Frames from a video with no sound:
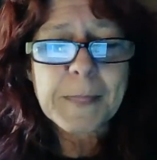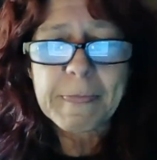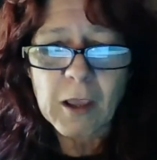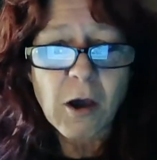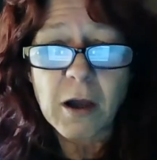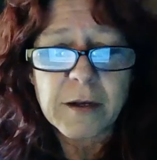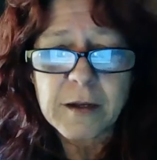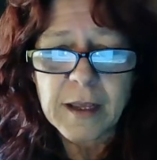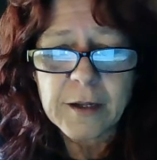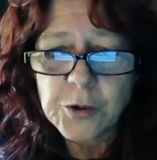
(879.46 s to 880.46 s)

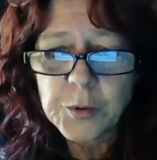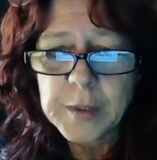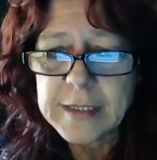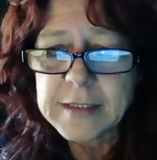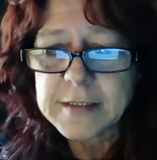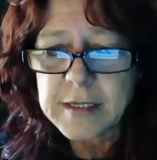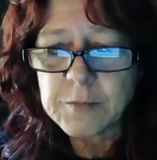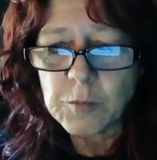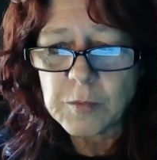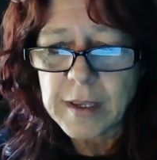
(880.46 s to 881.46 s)
God and who he is
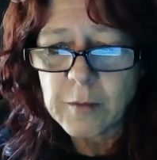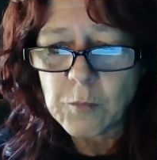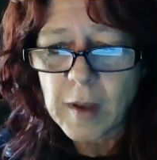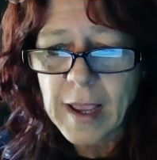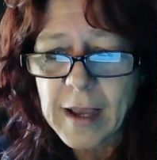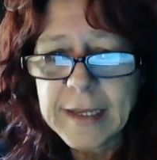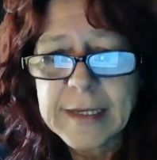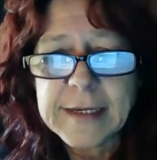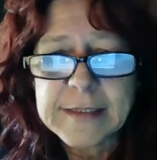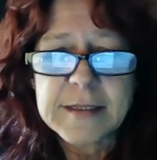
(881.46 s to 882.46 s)
and how he
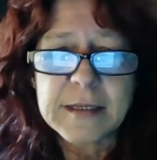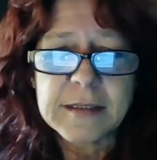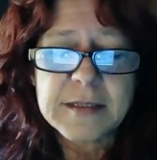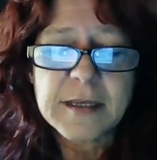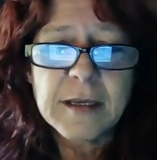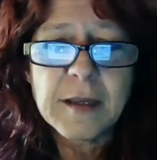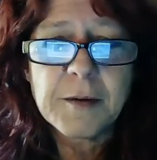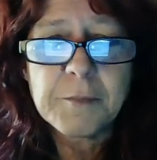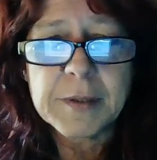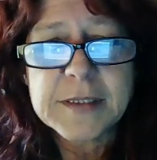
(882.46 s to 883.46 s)
does things,
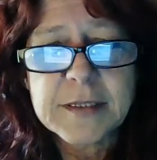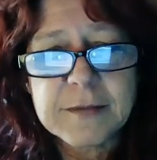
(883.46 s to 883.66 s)
but